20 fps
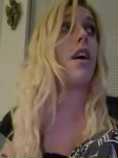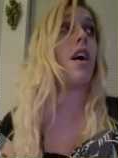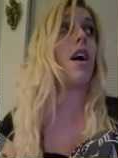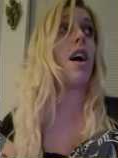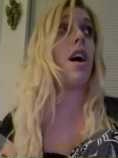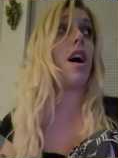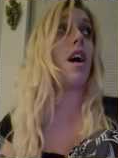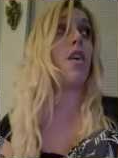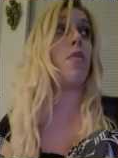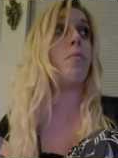
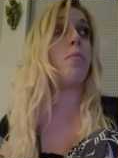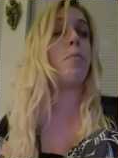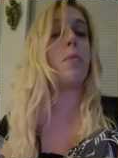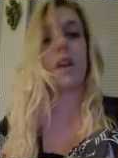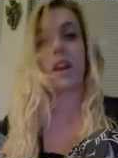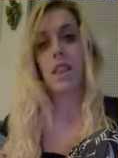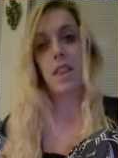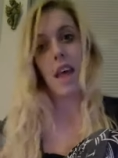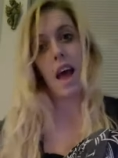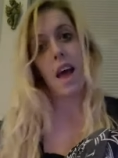Um, but
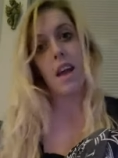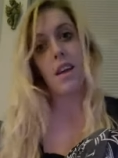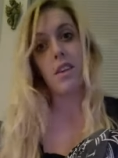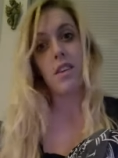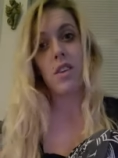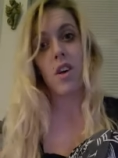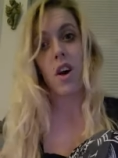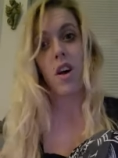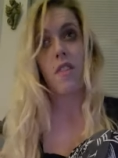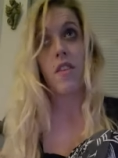it's sad,
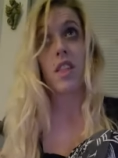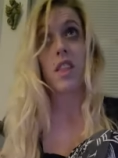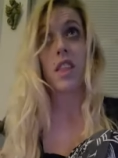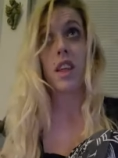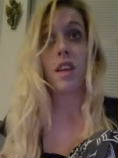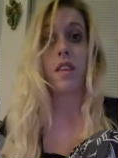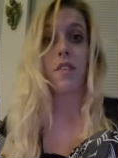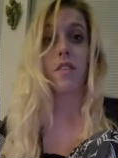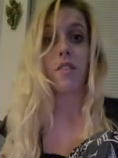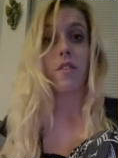
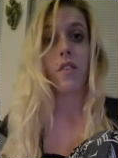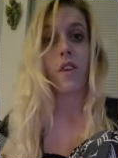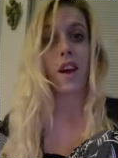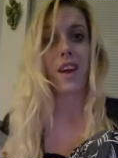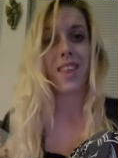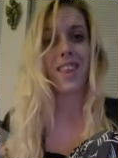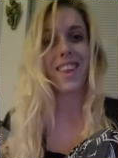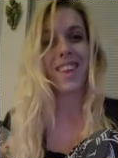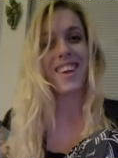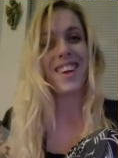obviously, for us.